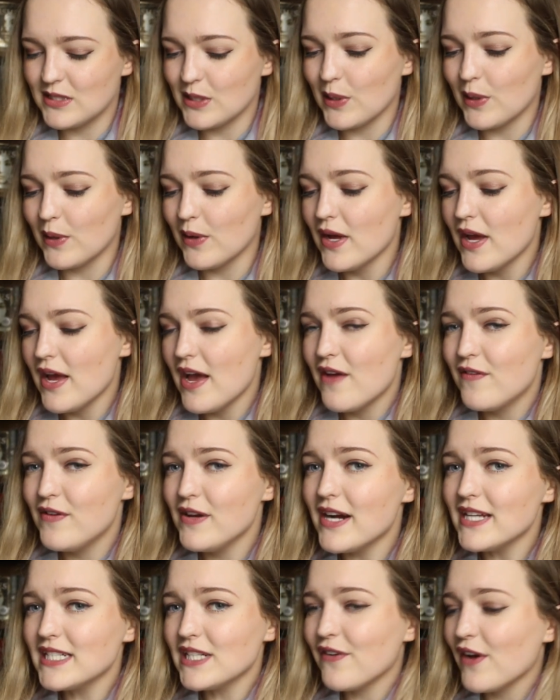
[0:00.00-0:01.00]
So if
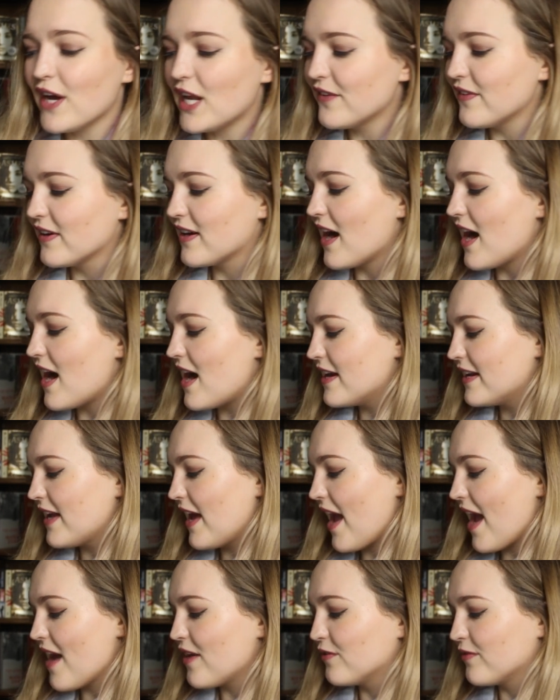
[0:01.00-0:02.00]
you guys have heard of Akane
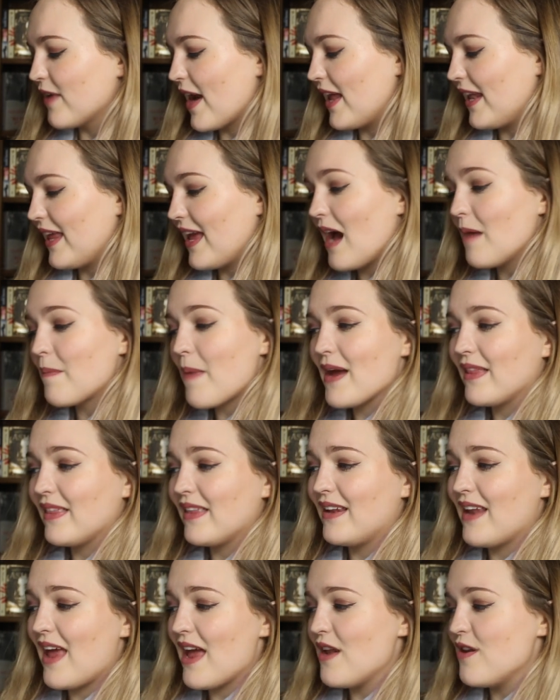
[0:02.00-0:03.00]
and Raelia by
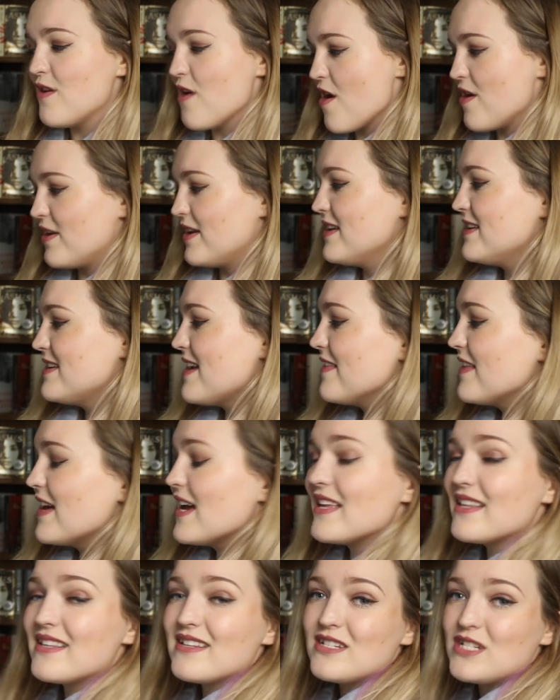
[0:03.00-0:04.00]
Lynette Noni, now
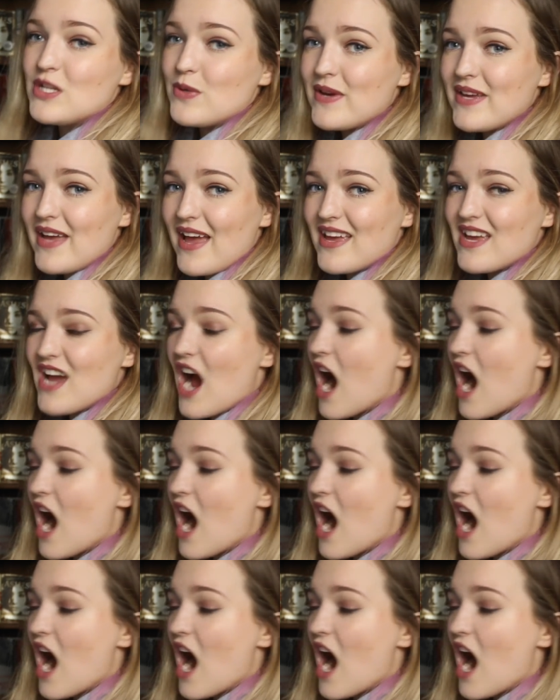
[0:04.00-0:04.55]
they're doing a